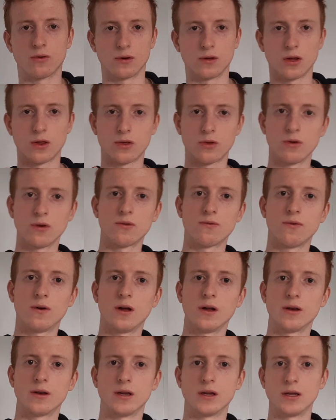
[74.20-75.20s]
the third
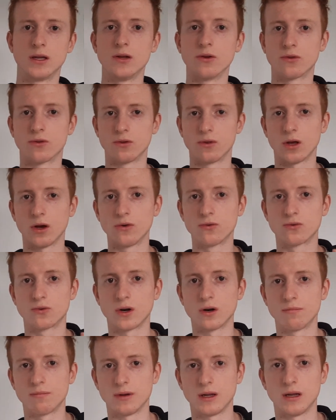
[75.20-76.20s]
one, the heel to toe
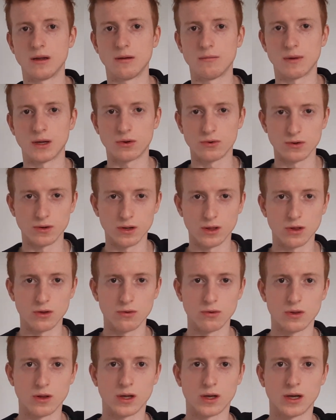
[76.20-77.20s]
drop in my current
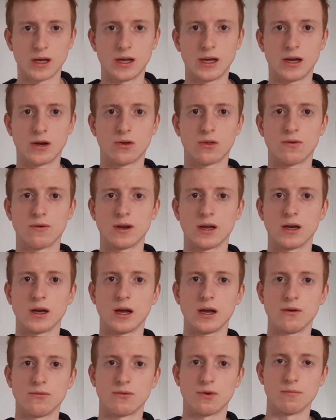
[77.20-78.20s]
shoes, the Kayana
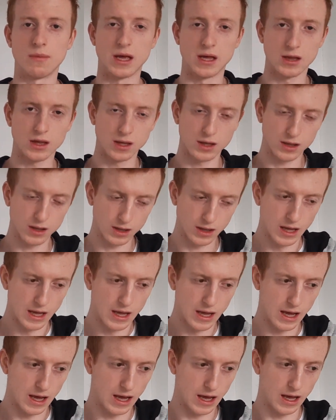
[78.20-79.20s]
29 from Essex,
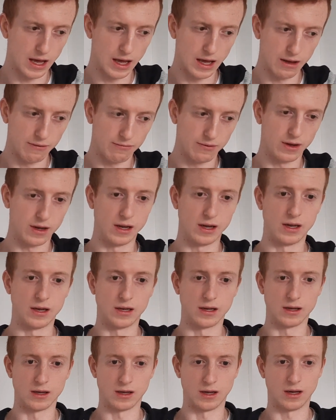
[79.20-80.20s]
have
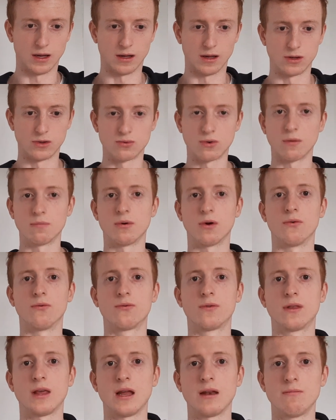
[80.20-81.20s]
a drop
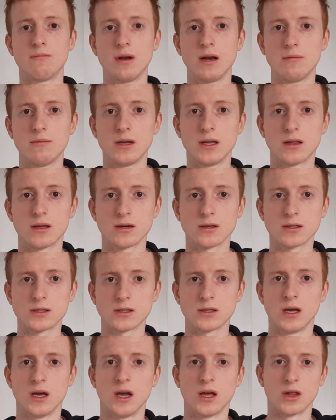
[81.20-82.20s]
of 10 millimeters.
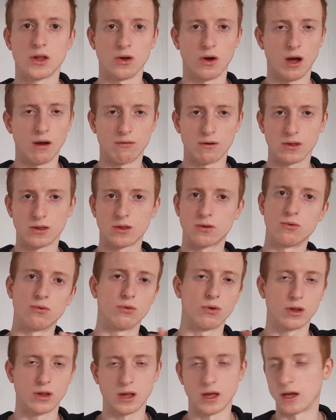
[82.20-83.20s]
So I want to
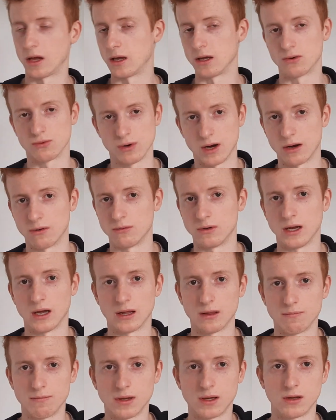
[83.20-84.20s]
stay around
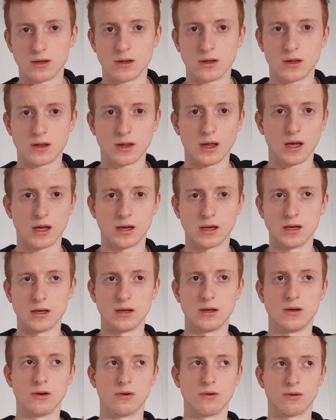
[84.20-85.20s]
that because I
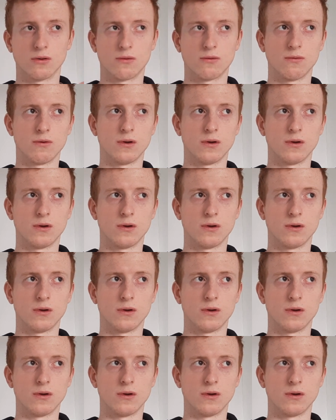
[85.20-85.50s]
don't